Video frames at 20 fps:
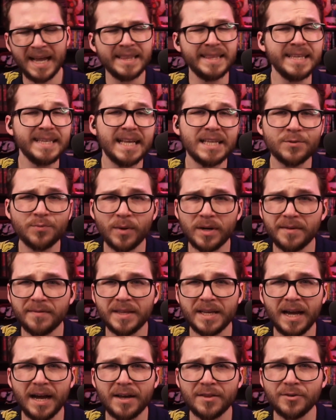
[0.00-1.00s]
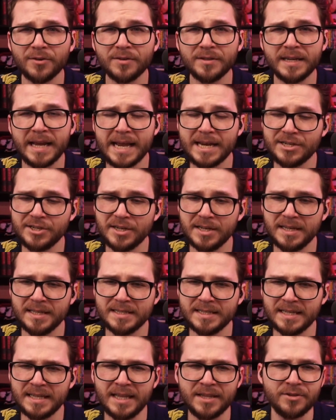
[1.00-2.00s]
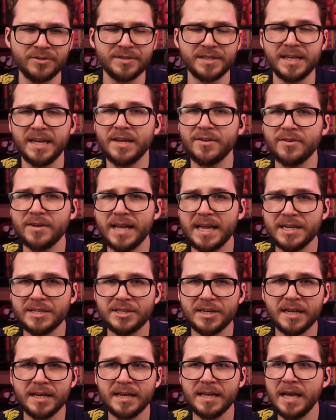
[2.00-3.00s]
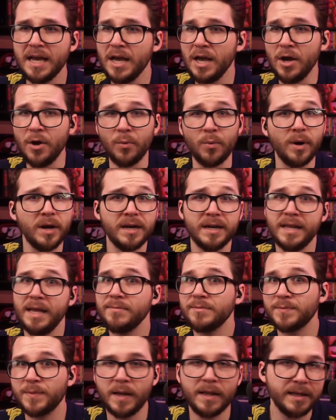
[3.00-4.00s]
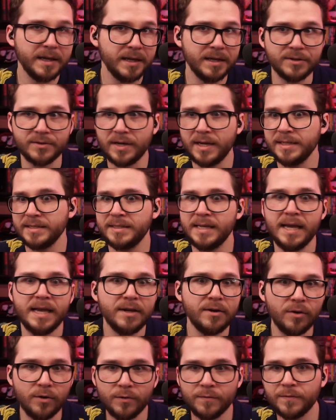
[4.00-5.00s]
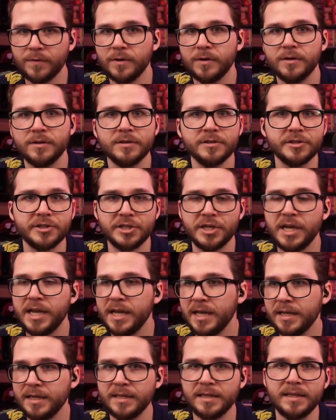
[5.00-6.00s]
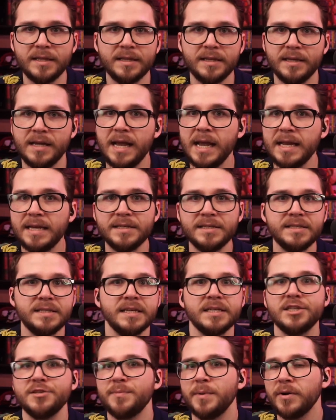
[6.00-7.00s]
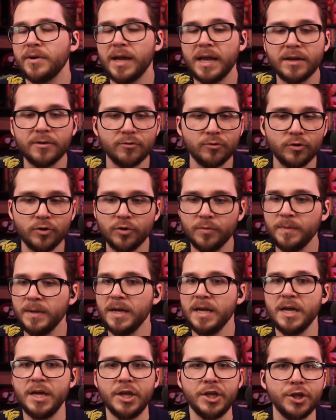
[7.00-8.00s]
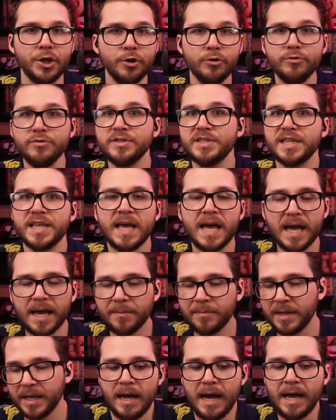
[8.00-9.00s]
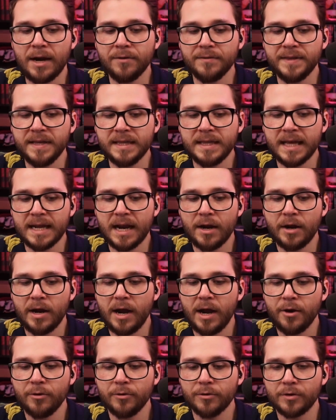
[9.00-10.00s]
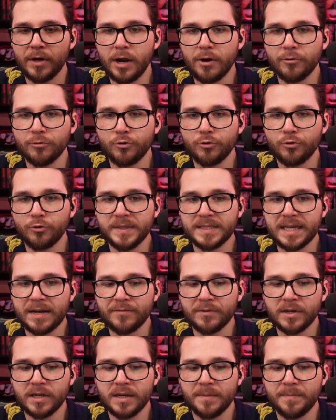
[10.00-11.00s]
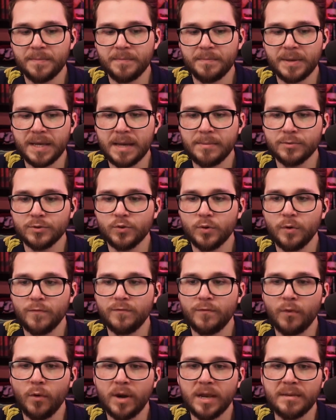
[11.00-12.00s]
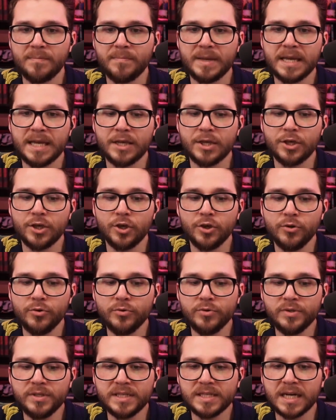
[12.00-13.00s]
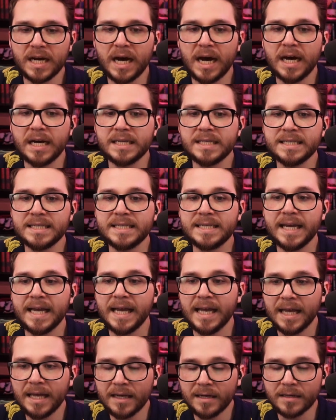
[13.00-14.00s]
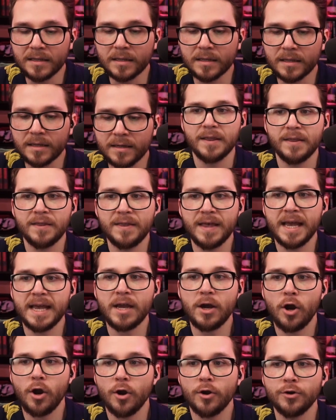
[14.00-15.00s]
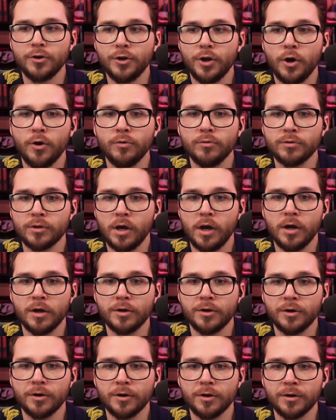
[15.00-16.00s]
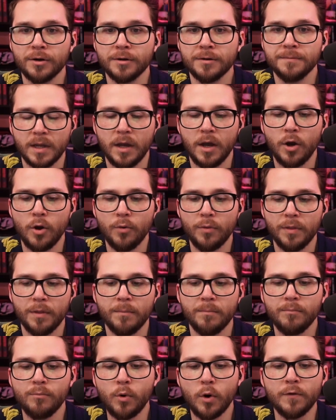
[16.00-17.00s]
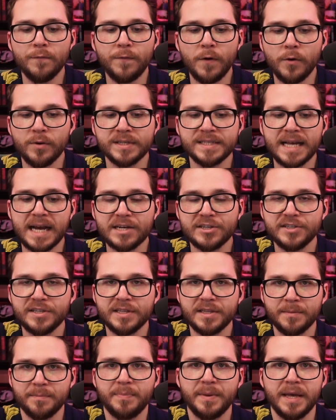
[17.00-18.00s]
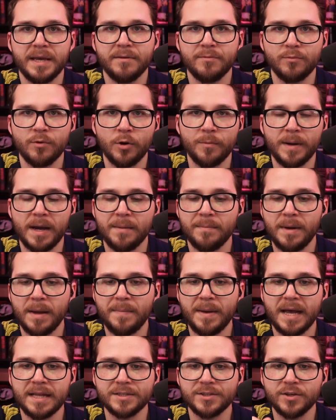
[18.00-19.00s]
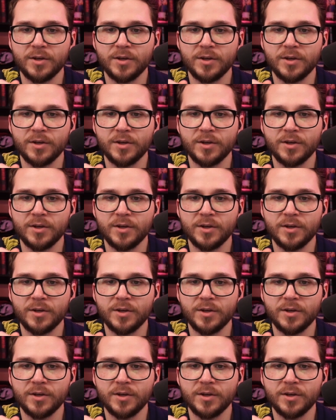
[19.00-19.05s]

I think that's one of the other nations. And then there's another nation. One of them's probably gonna try and take over Shin and the 86 Spearhead group, use them. Like, I don't think that our group is ever gonna be able to avoid being used until they are no longer. Oh, Morpho is actually the big robot, my bad.